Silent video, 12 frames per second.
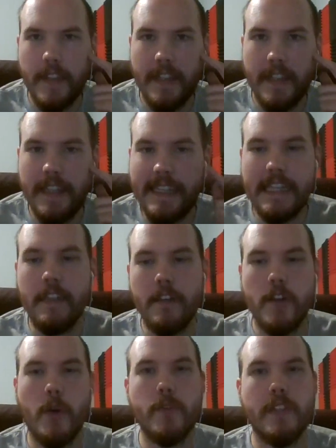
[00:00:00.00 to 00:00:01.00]
that he
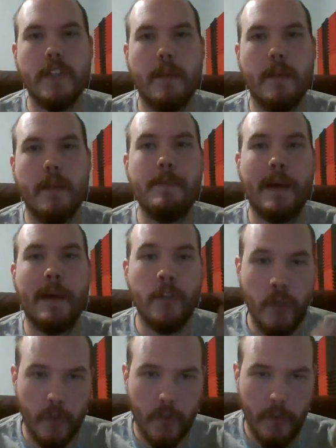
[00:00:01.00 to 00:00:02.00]
knows something about
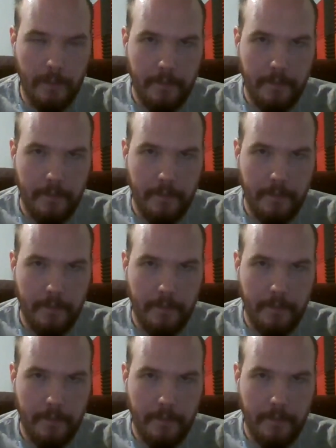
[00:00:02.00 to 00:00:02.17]
you